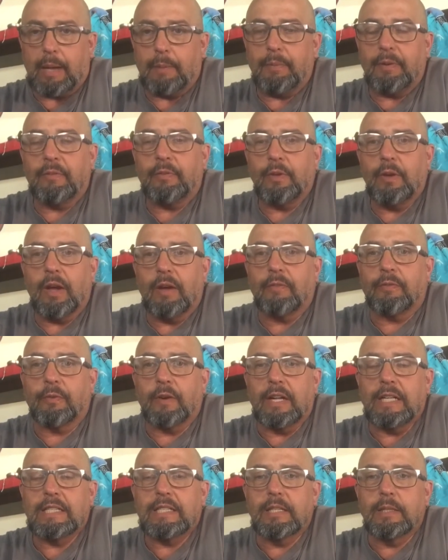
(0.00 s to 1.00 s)
If you have
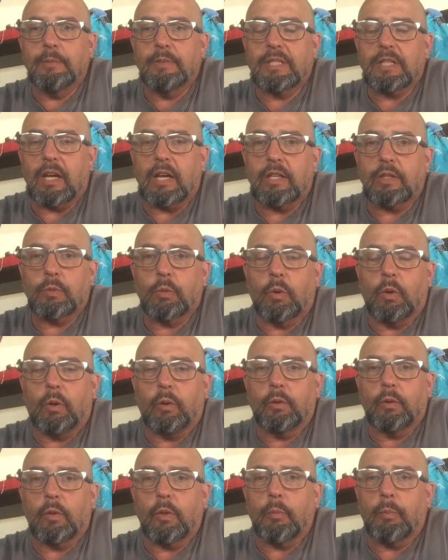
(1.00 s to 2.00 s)
friends in the massage world
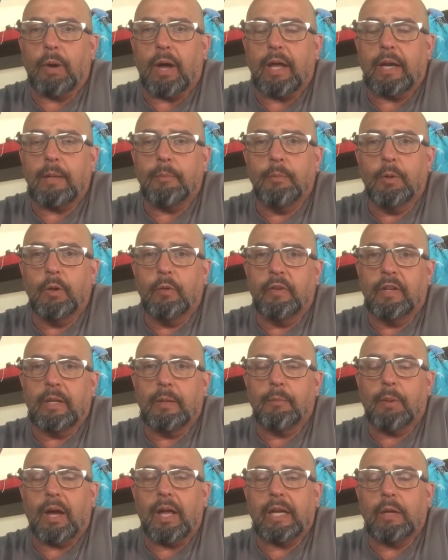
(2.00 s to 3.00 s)
or the body moving,
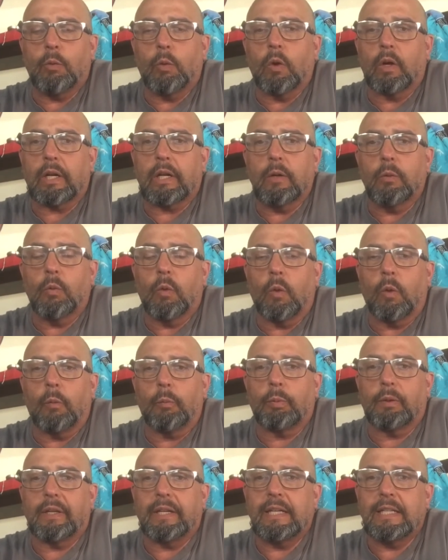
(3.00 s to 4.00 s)
body working world,
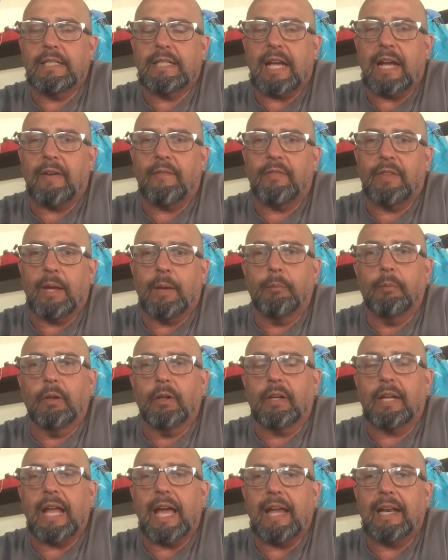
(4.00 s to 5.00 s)
please have them look
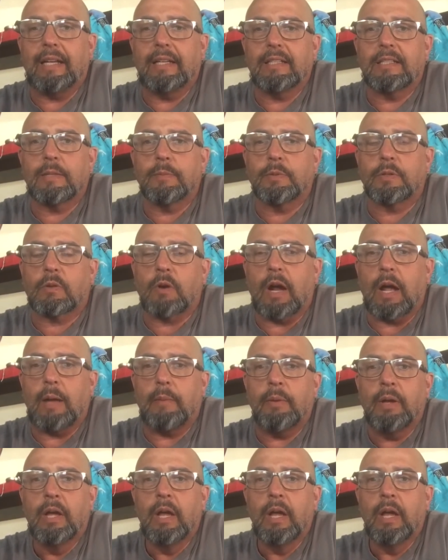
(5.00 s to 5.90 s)
at it and subscribe.